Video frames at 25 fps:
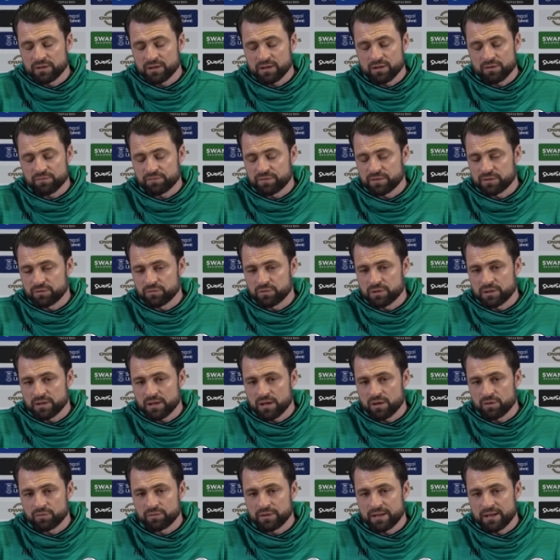I don't think you'd have
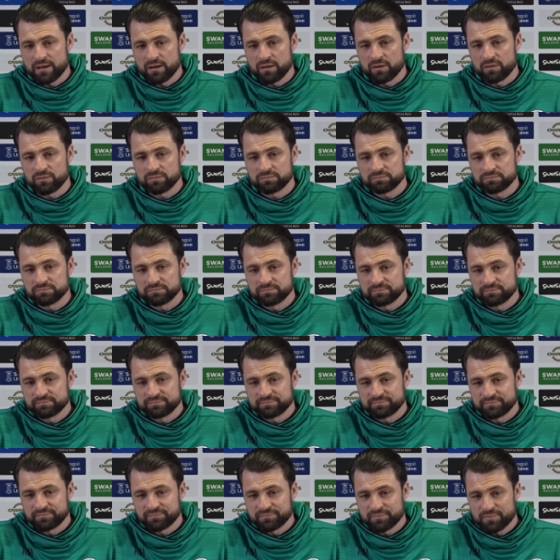known how
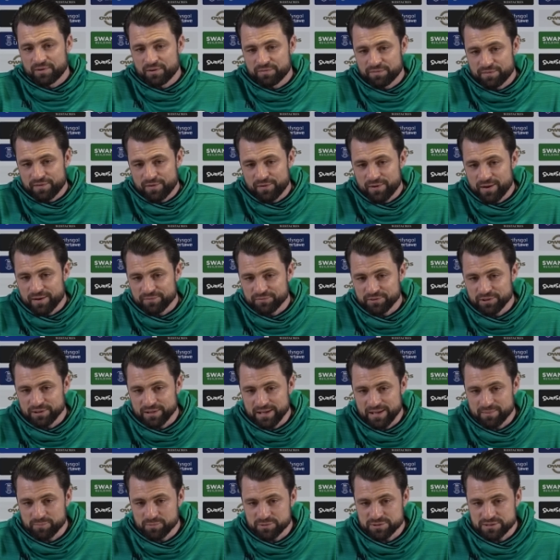I felt after the
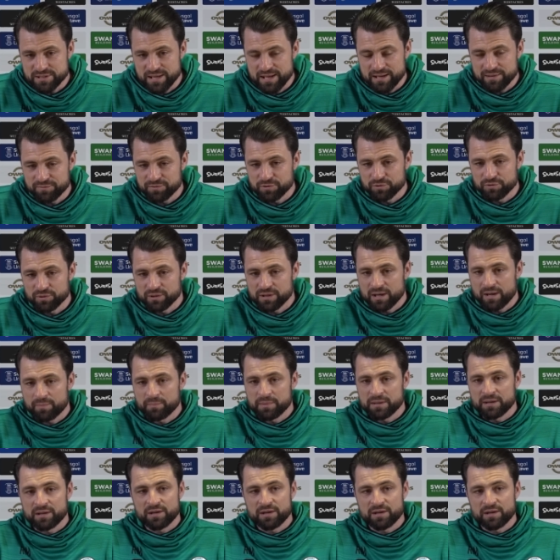game on Saturday if you'd have come in.